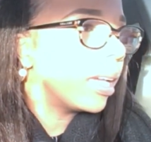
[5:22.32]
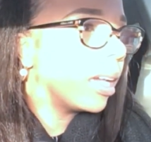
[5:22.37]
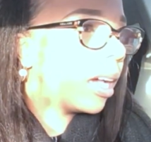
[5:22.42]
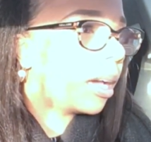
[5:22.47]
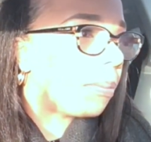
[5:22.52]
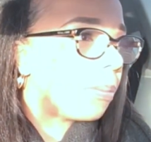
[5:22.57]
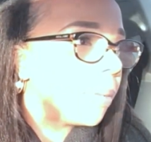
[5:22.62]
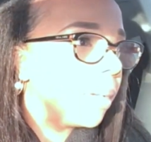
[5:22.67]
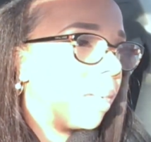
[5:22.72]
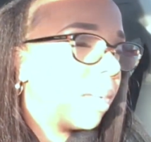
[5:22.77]

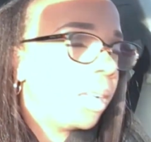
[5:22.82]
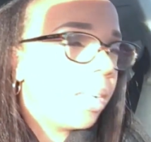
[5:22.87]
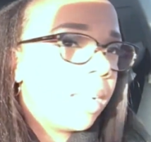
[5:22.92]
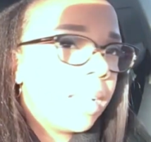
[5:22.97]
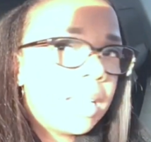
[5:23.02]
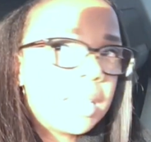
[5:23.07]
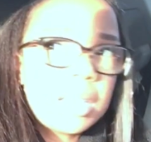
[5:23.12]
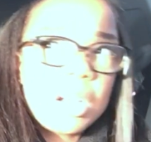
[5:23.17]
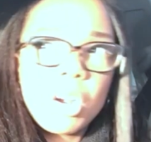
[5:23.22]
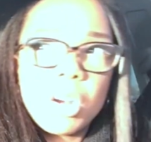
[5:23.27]
cup
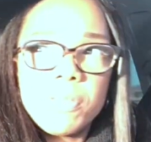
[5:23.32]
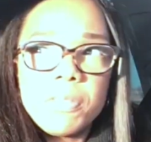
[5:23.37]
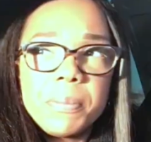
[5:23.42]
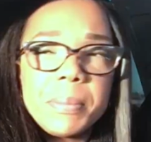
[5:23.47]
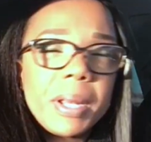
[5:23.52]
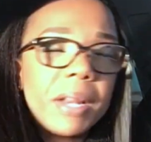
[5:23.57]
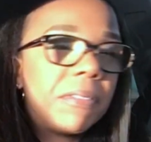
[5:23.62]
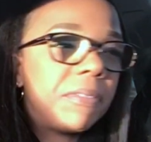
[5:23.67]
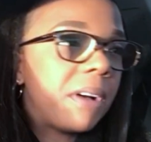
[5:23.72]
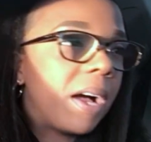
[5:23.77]
it's hard for
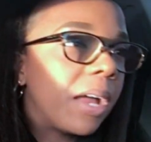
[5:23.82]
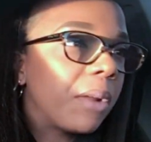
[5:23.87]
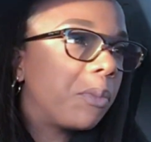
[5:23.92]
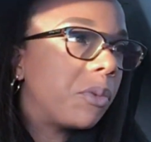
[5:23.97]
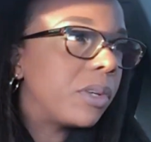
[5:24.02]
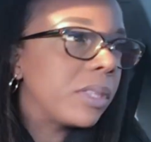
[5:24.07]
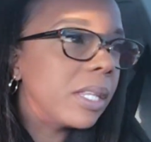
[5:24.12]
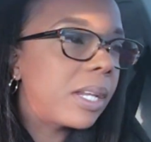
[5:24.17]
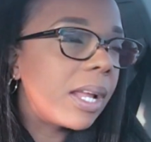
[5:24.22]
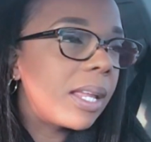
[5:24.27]
me to find
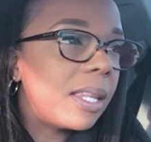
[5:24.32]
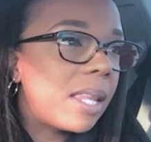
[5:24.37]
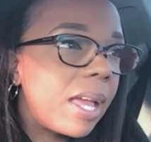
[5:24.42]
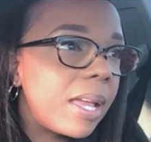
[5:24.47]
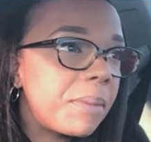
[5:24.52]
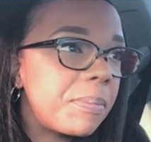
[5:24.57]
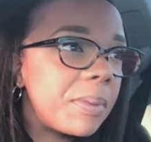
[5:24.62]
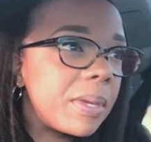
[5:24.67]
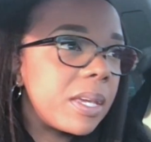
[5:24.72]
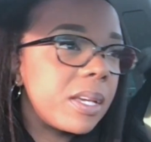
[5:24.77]
one that I
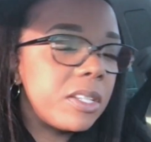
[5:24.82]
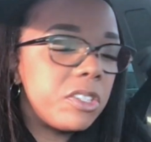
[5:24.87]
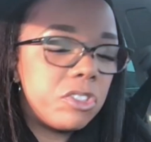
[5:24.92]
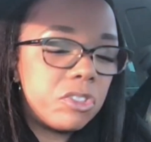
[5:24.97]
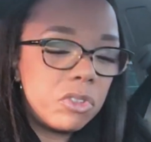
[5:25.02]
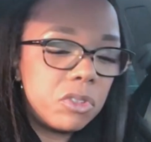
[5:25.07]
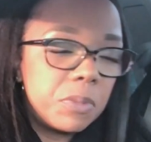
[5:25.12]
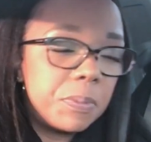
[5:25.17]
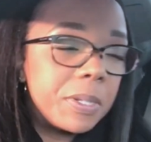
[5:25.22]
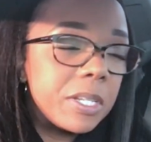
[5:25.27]
like because,
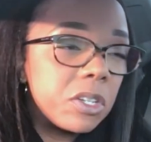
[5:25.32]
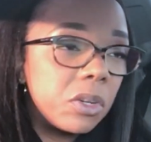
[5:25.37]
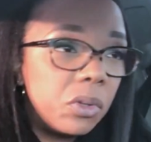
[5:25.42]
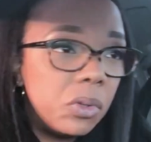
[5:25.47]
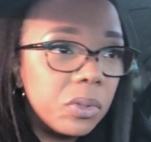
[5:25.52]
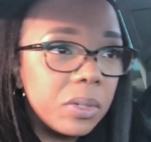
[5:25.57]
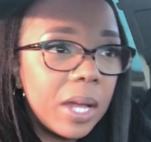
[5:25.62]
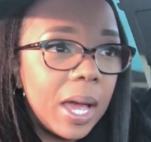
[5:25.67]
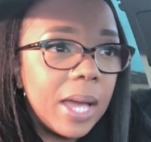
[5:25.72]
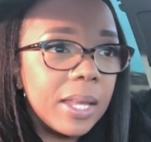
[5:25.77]
truth be
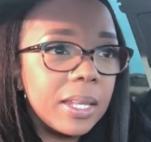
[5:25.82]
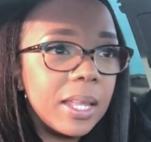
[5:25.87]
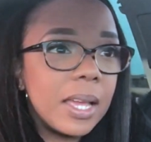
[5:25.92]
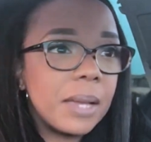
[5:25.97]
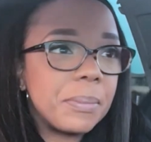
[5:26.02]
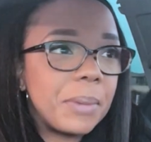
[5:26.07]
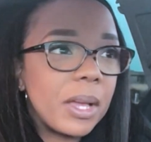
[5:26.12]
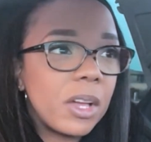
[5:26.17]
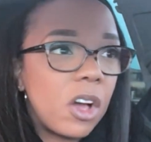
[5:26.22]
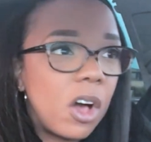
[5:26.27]
told, I like
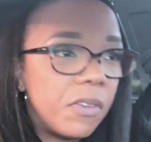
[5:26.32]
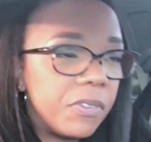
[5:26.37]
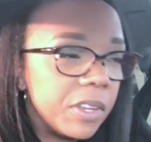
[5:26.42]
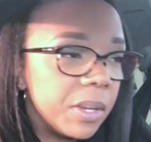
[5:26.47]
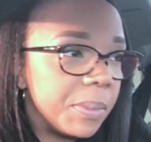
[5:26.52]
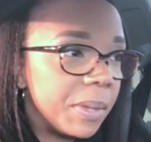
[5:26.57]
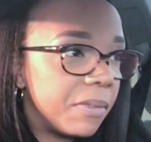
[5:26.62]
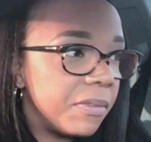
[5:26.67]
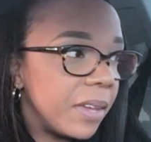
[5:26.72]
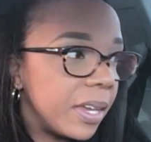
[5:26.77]
my coffee to
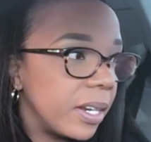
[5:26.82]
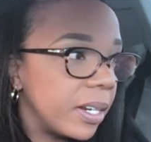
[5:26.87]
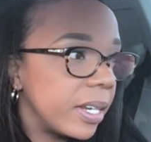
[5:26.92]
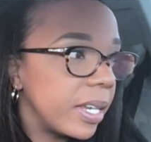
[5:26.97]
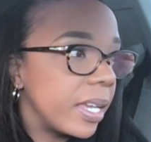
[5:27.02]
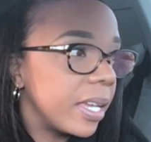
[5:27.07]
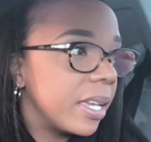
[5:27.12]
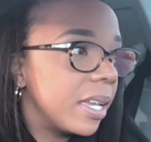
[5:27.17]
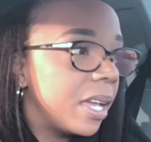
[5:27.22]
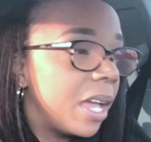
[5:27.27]
be
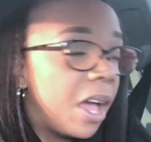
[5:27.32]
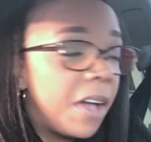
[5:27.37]
very